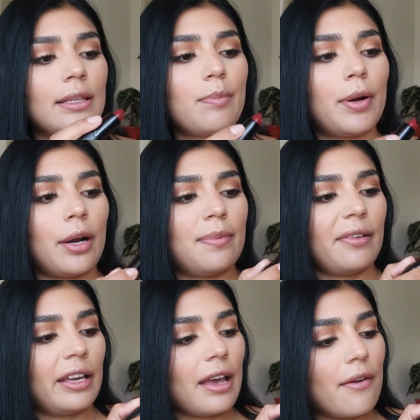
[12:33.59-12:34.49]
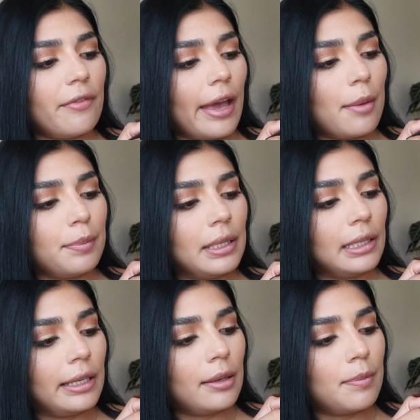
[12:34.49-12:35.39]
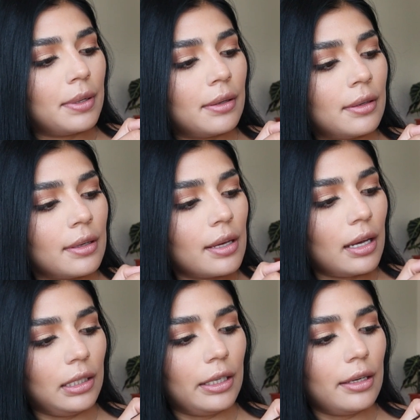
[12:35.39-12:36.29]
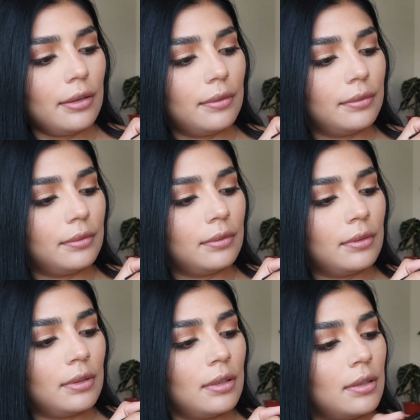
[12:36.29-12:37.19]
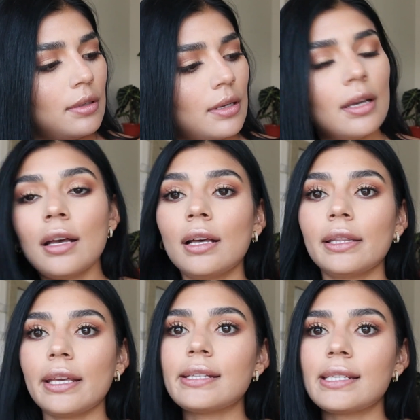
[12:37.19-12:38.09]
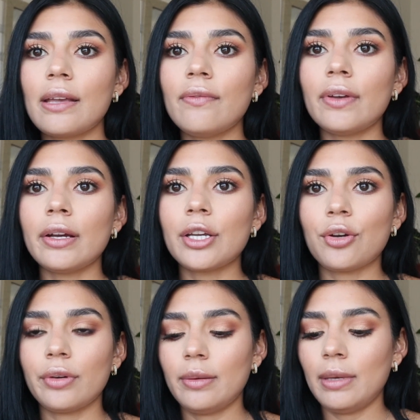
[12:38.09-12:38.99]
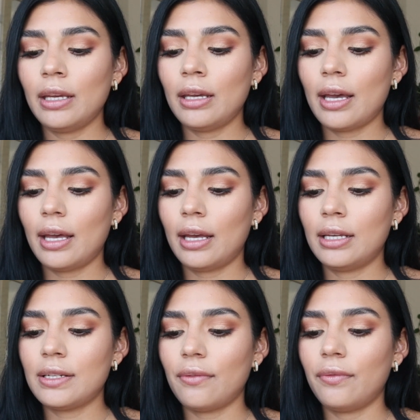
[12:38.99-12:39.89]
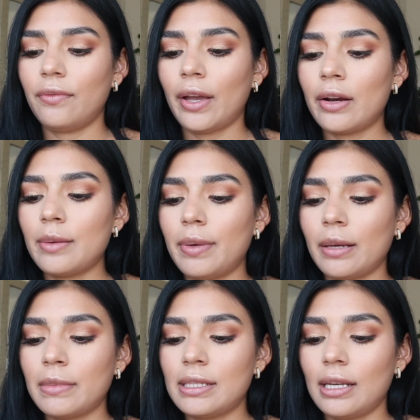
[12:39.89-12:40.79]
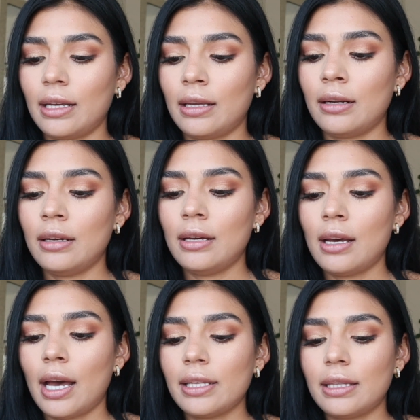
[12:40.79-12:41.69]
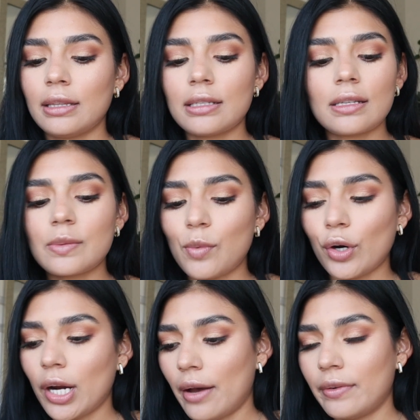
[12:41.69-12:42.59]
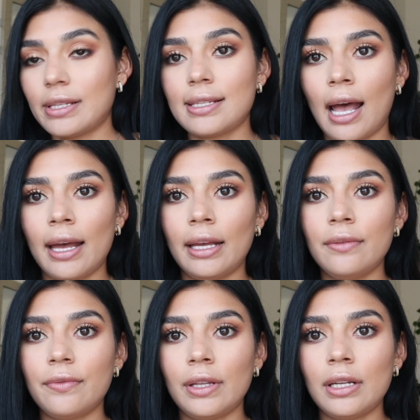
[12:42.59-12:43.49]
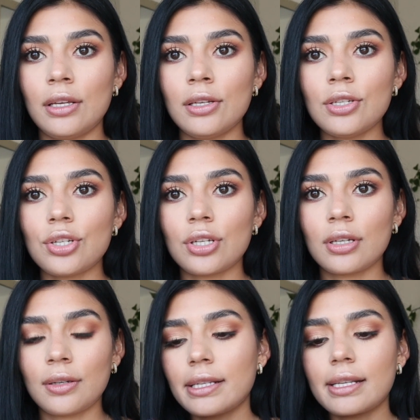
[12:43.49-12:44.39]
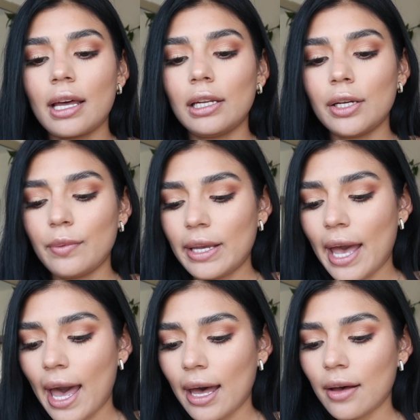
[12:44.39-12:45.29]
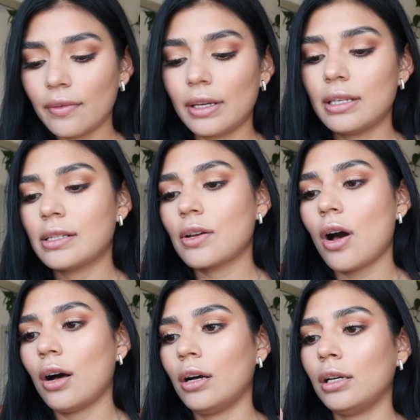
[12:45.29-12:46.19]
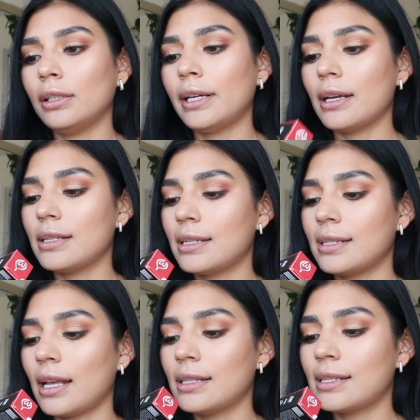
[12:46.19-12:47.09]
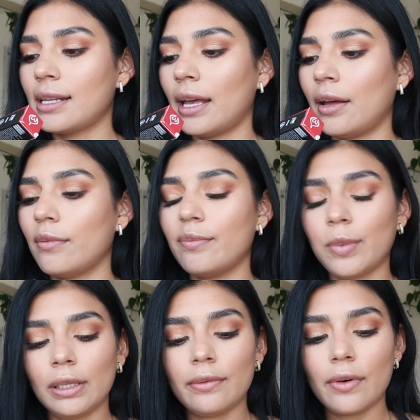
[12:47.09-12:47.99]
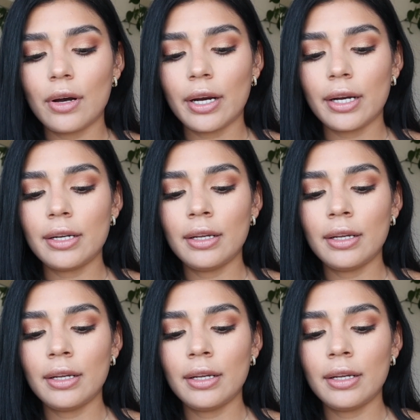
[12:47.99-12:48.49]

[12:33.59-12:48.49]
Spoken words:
like the perfect vampy lip color. They seem very creamy and very pigmented. I think this is more of a satin finish. Next color we have is called Sunset Boulevard.